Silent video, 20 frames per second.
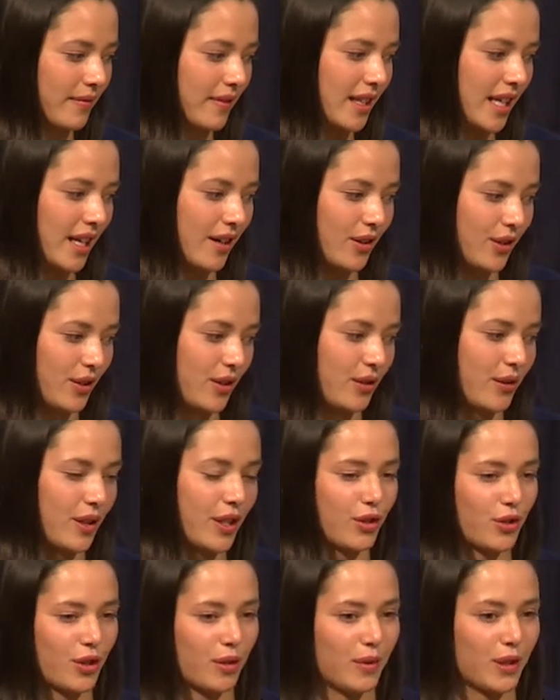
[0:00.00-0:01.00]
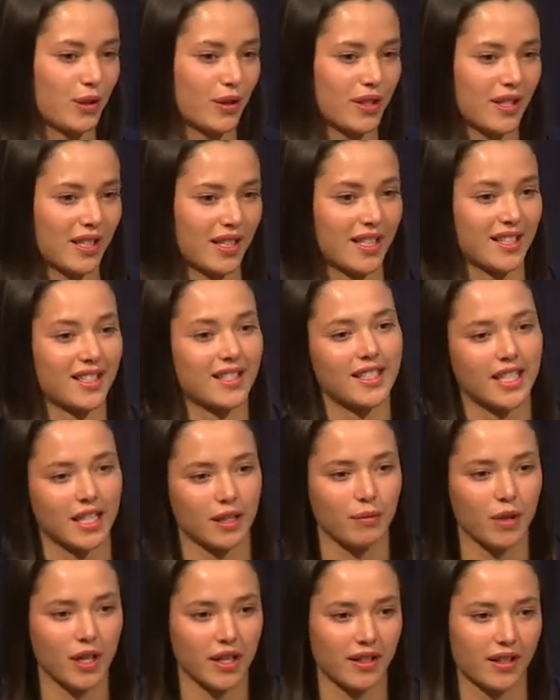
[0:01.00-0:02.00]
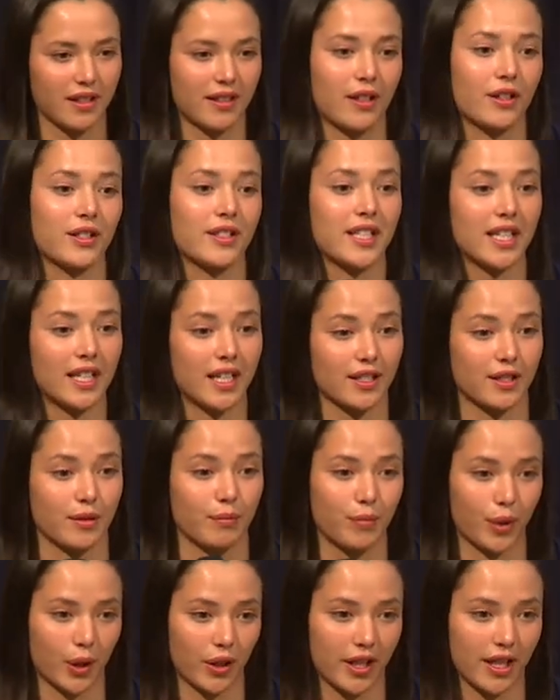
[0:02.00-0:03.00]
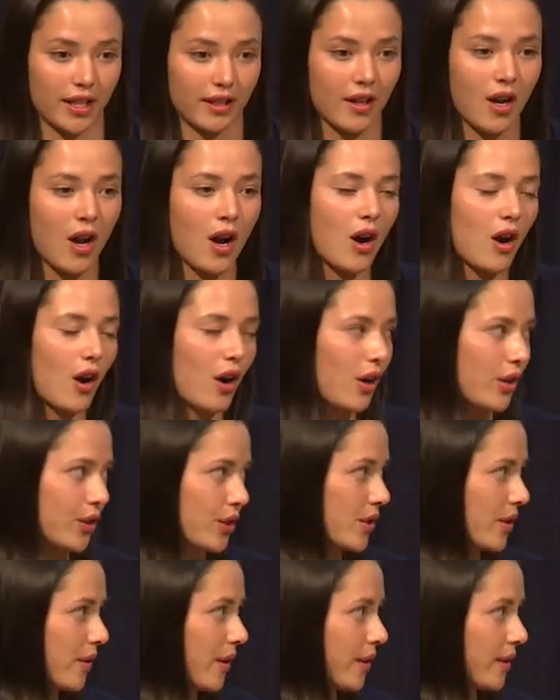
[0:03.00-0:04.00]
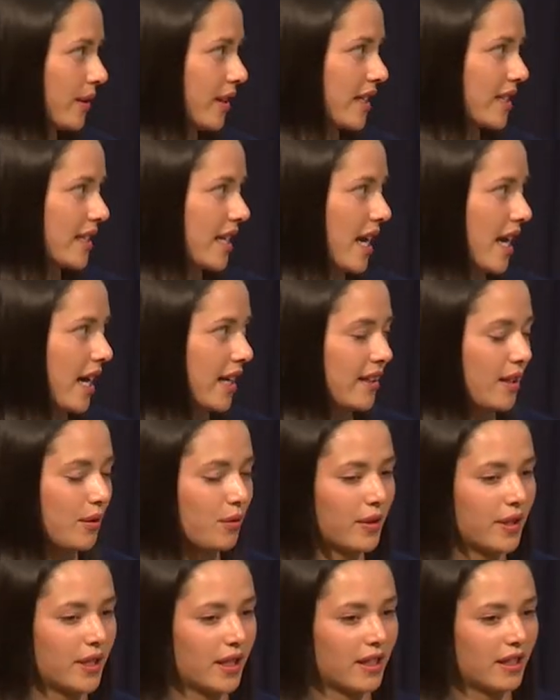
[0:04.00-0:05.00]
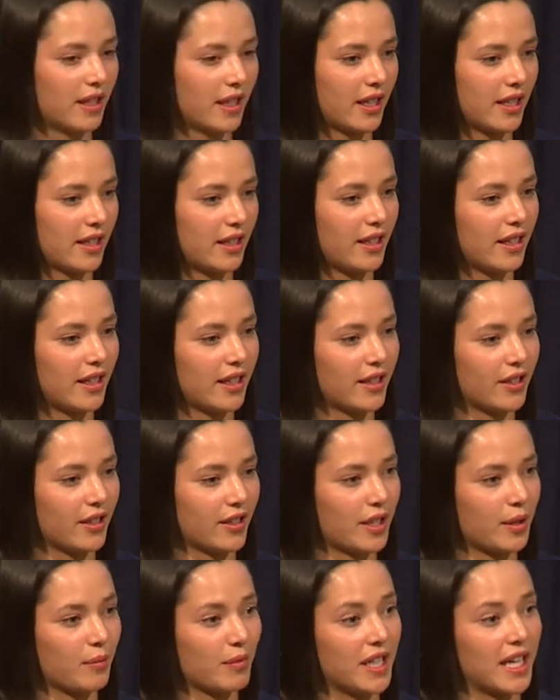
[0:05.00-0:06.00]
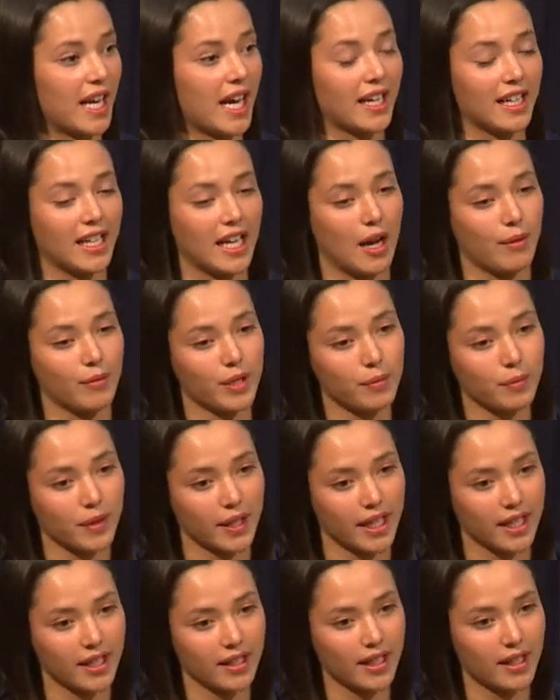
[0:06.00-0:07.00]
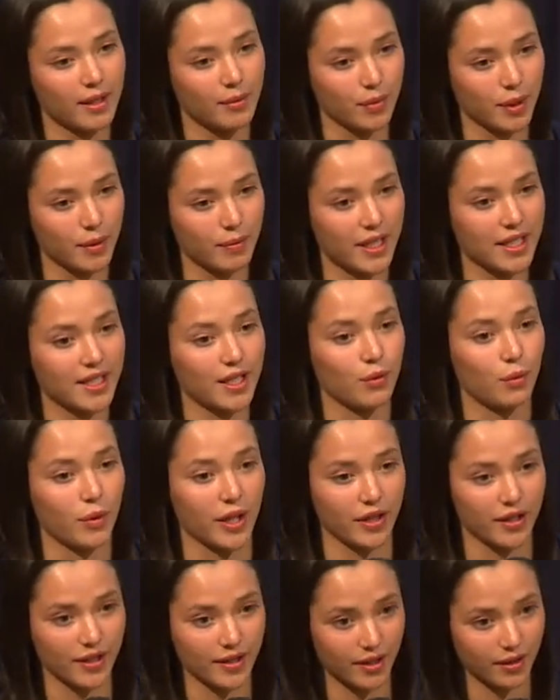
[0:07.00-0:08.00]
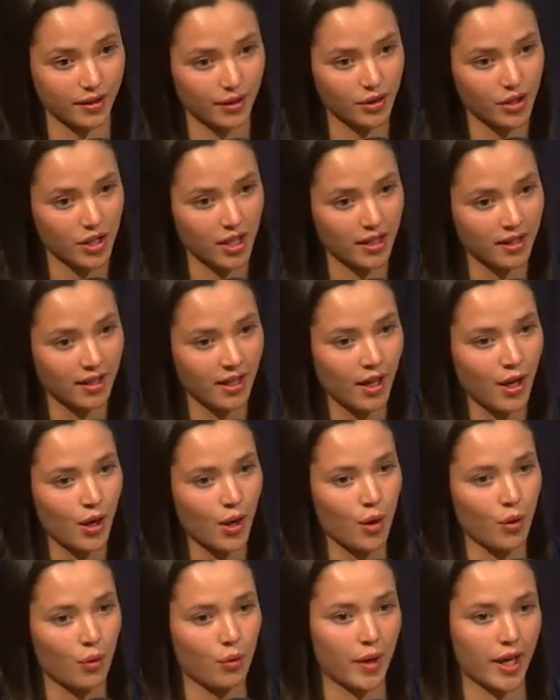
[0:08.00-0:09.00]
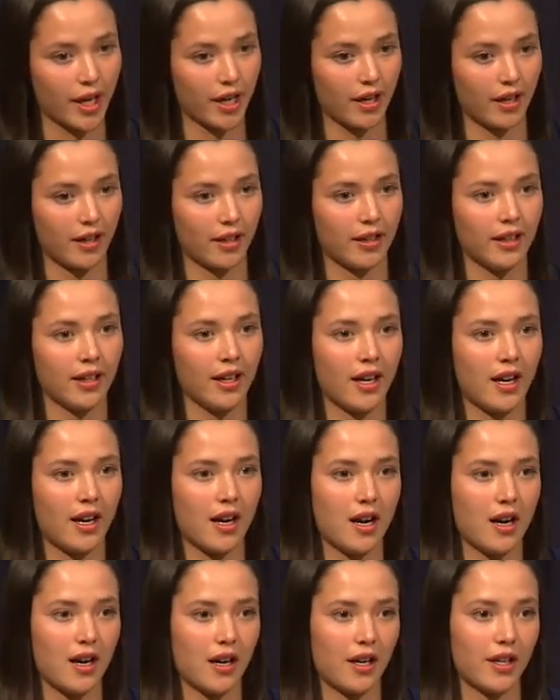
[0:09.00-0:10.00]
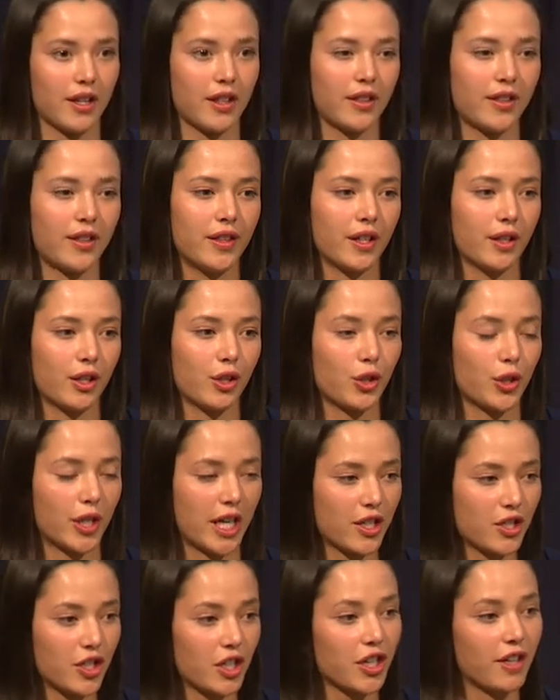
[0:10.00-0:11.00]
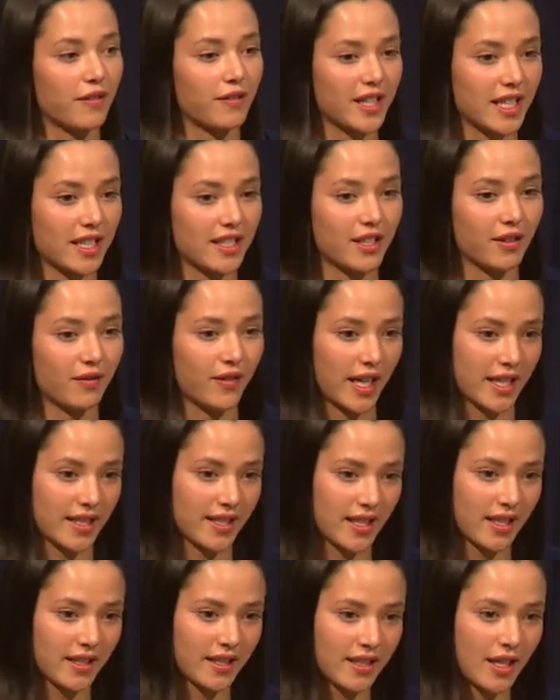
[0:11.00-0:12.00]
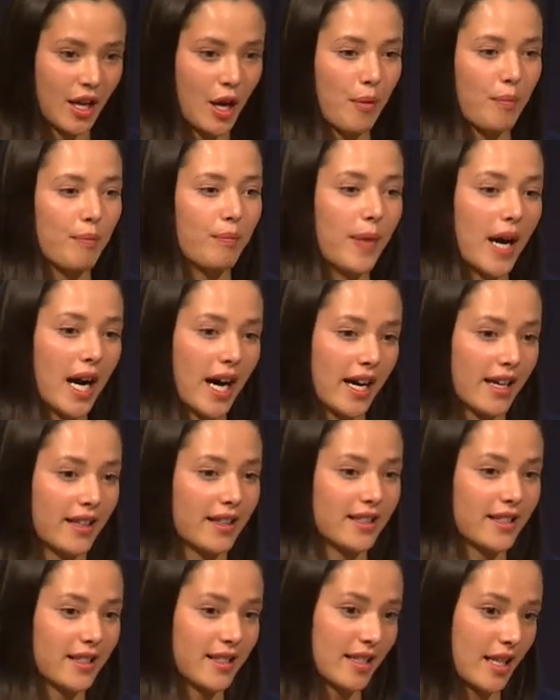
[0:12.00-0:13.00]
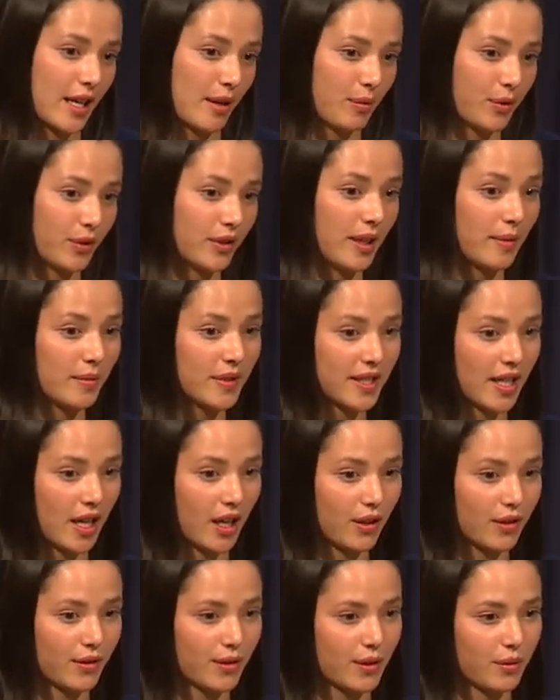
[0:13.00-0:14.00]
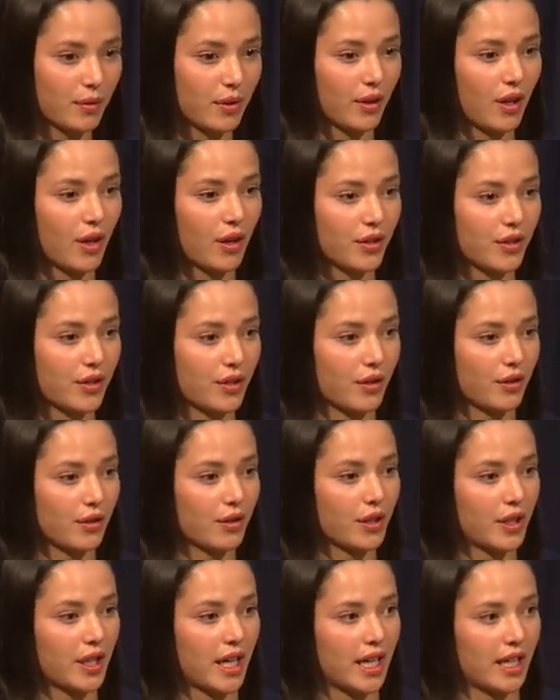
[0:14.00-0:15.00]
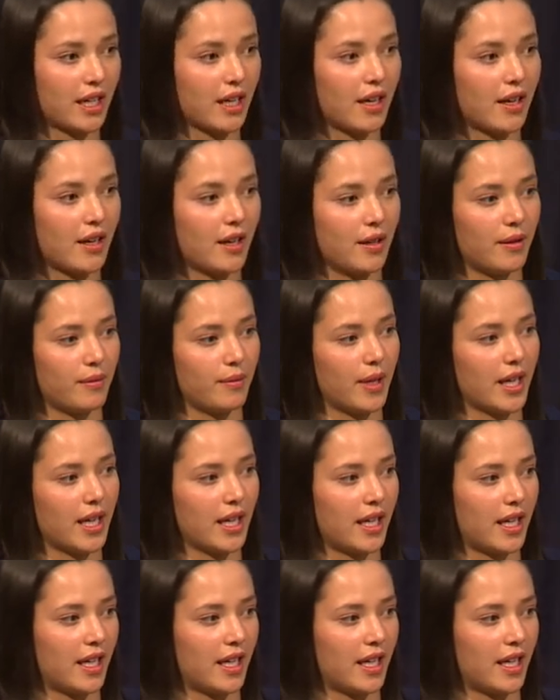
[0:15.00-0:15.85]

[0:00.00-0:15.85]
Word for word: that also contributes to the stigma that they're seen as a burden. Also, I would like to add that there can be an economic plan implemented with a solution where the creation of these devices by the disabled themselves will also create an